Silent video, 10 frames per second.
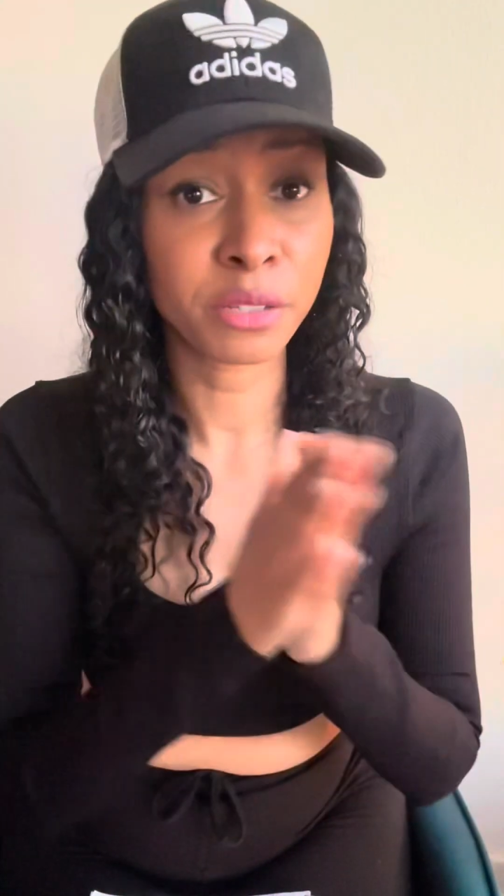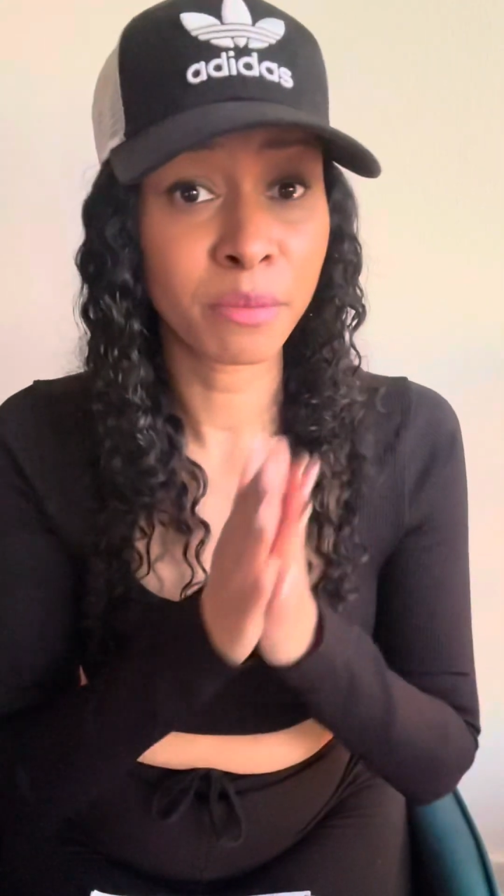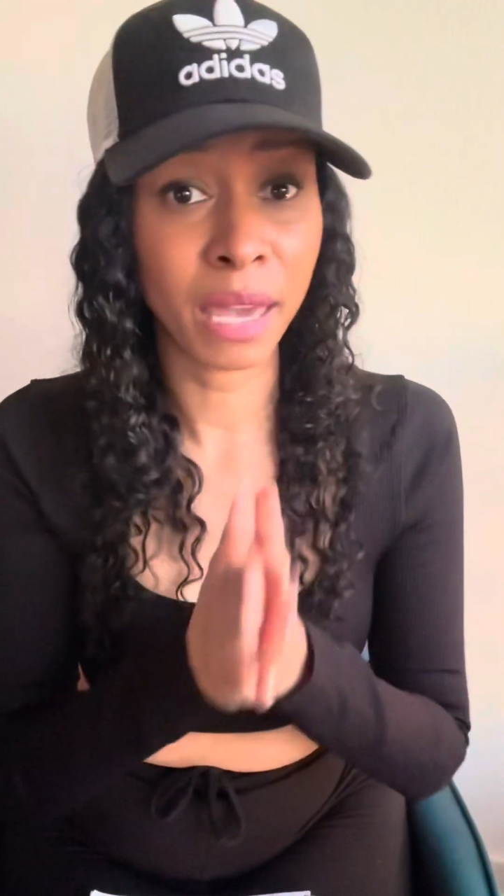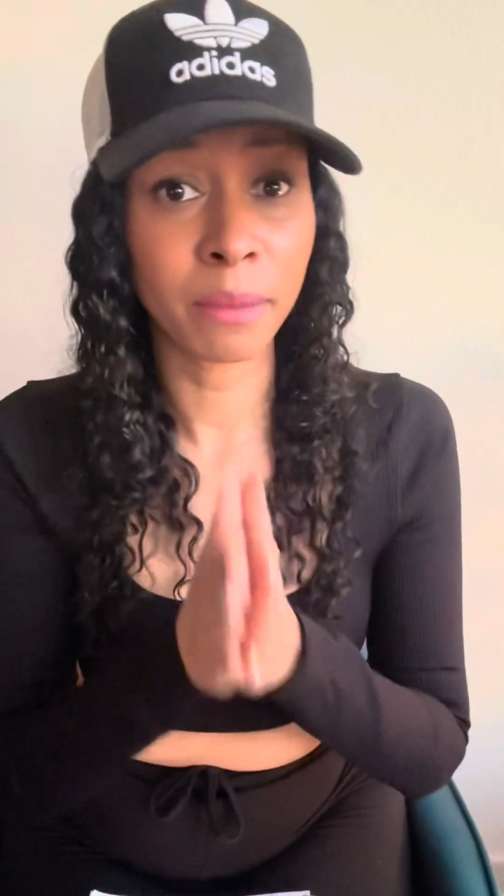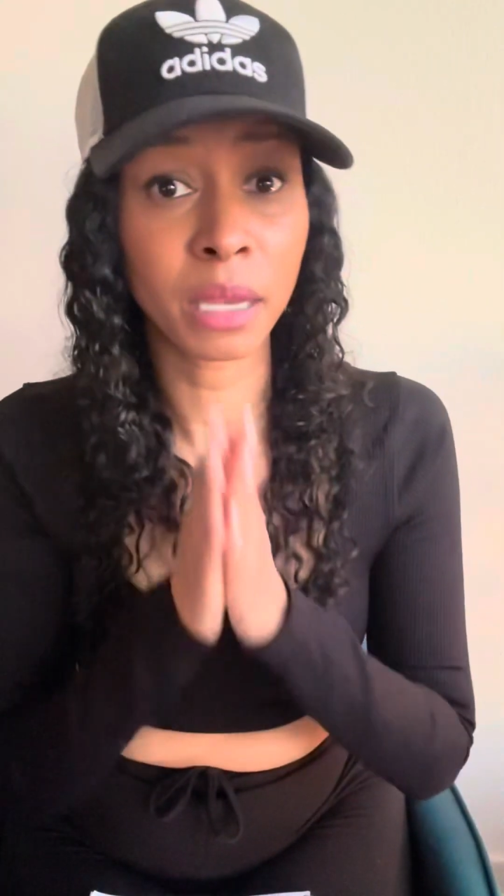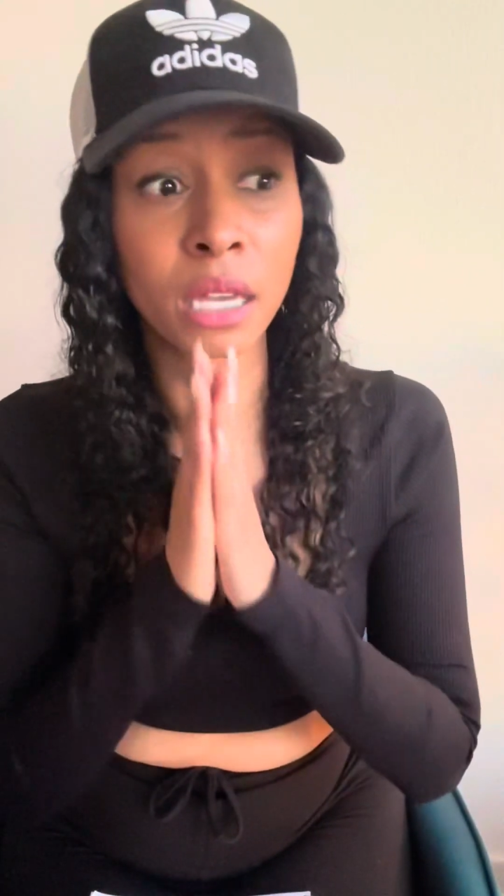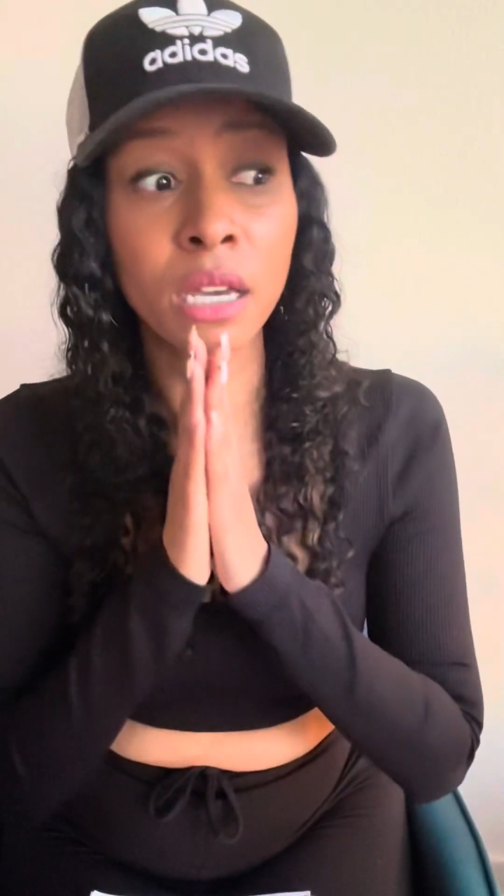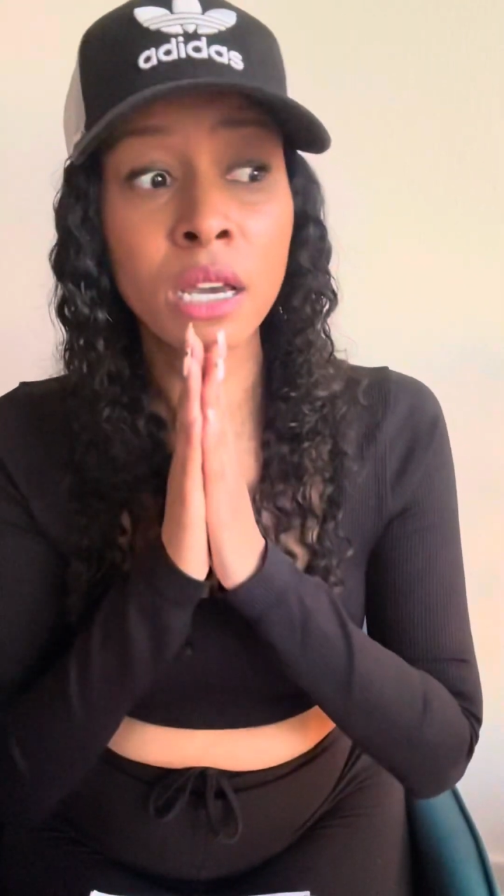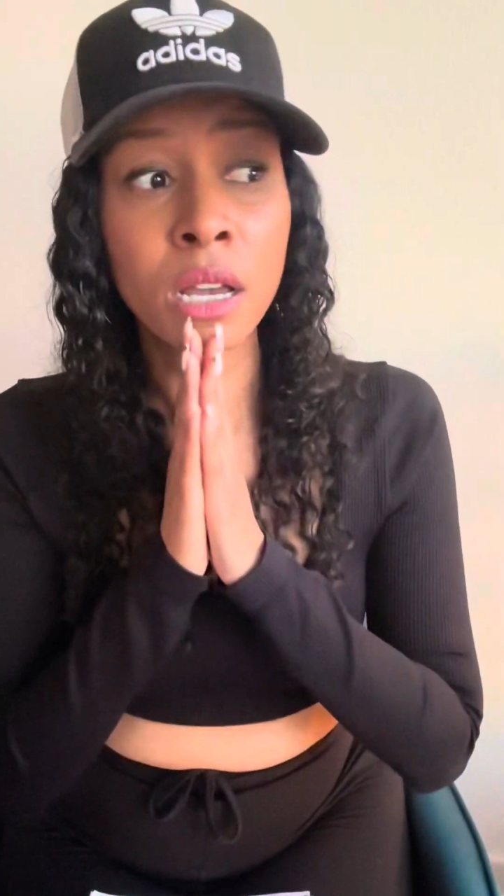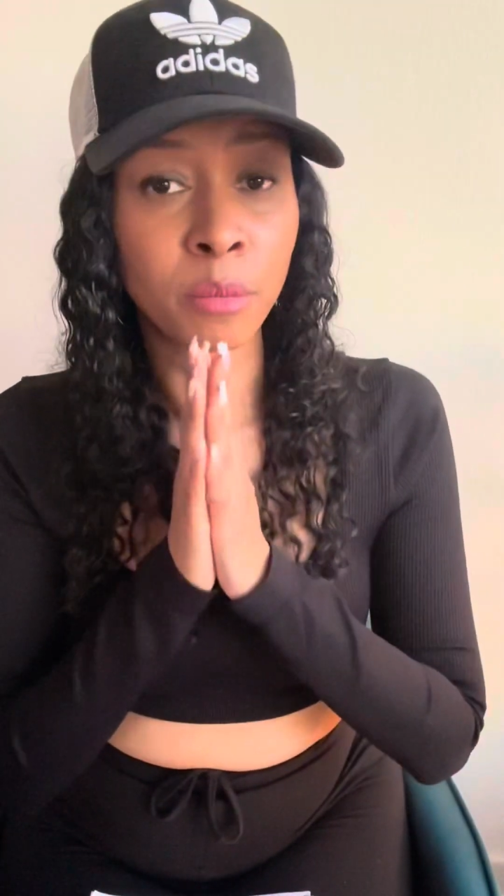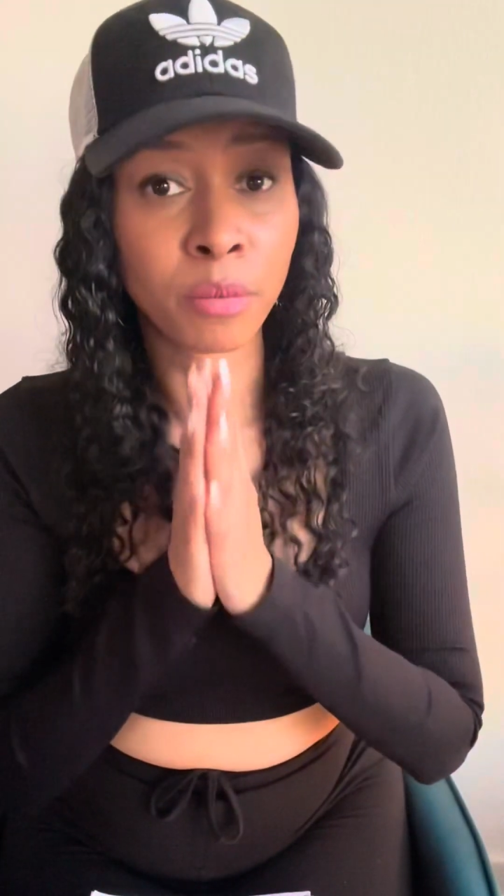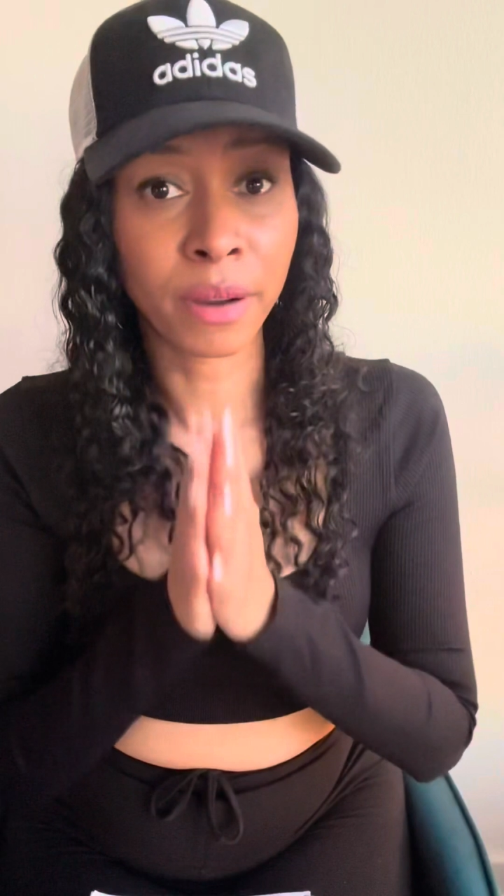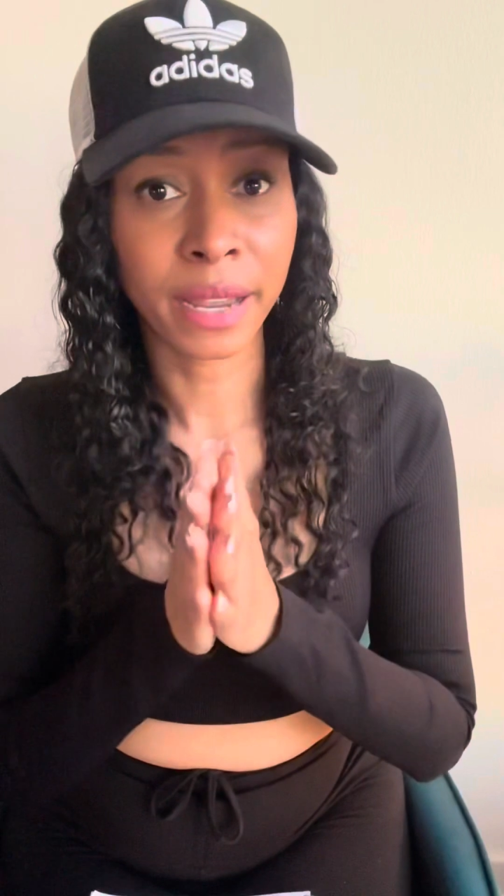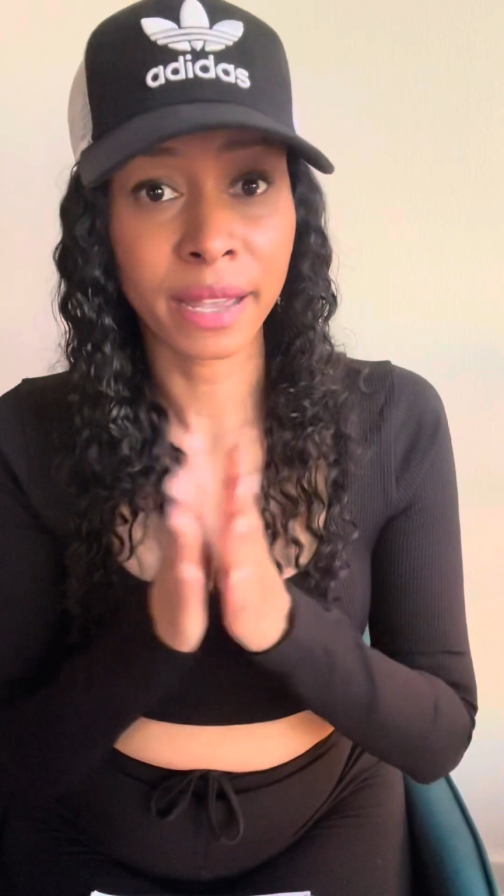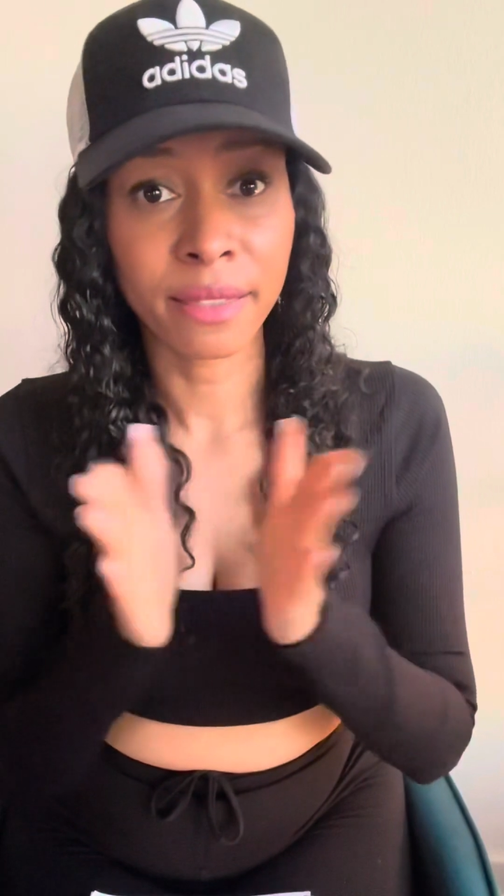maybe a
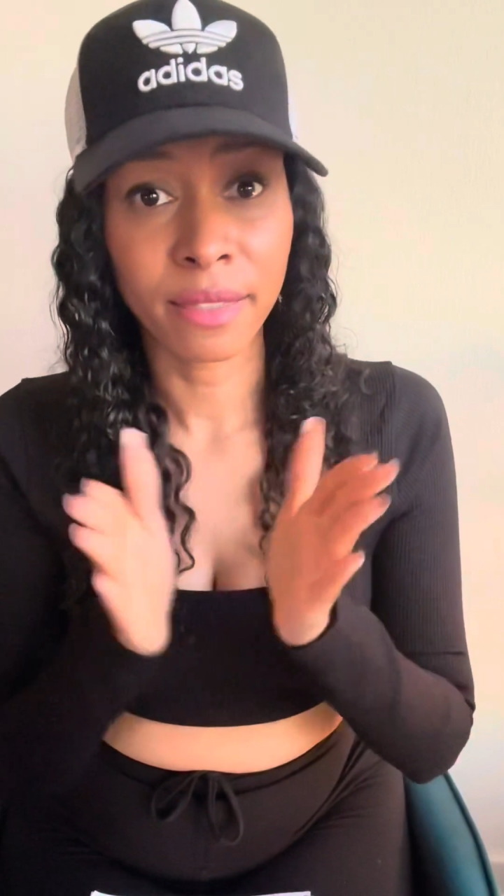brand